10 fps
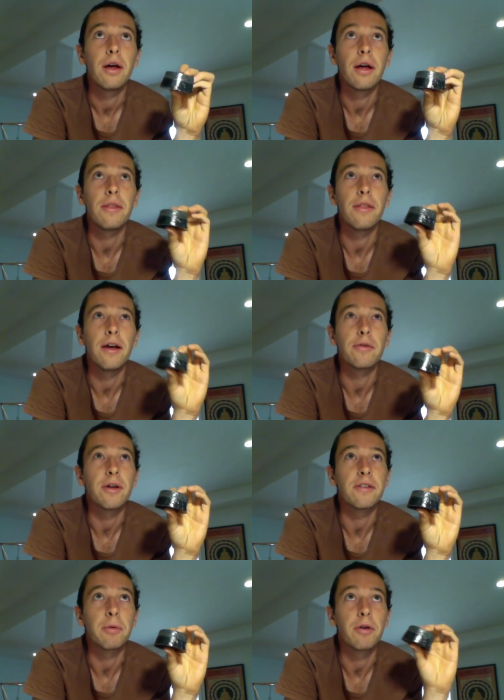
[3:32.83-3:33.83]
in these
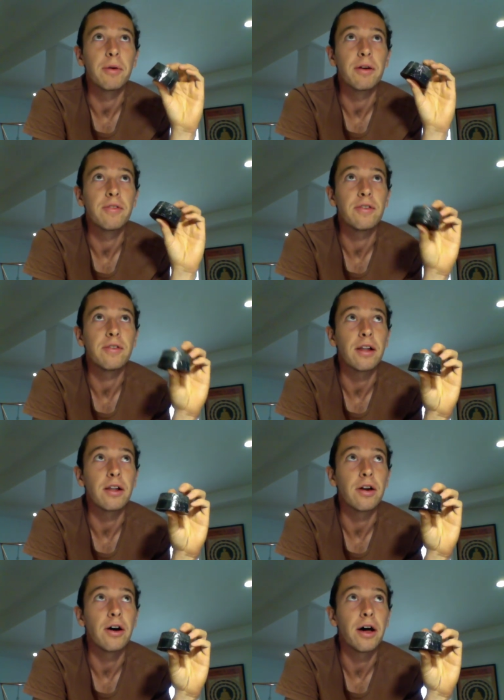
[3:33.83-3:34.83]
ones I put a bit of
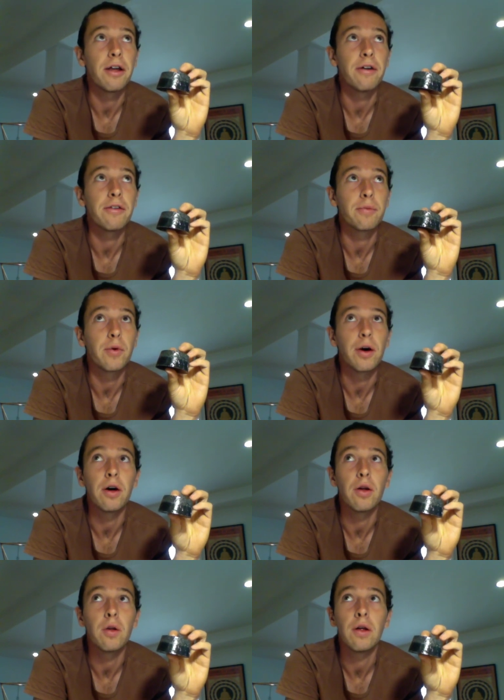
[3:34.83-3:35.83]
selenite as
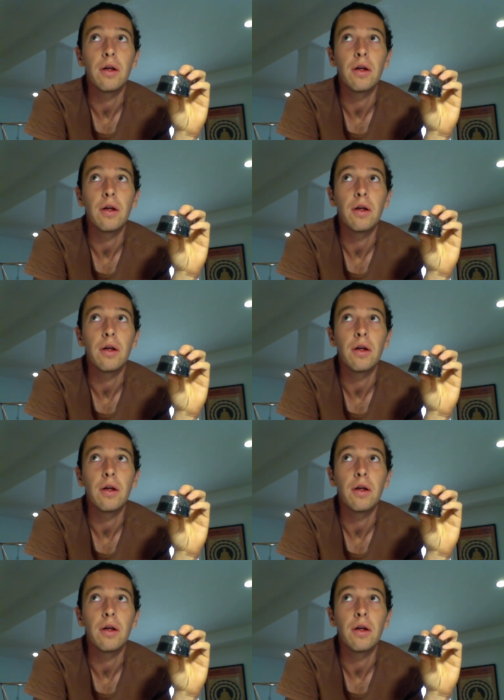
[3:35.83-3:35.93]
well.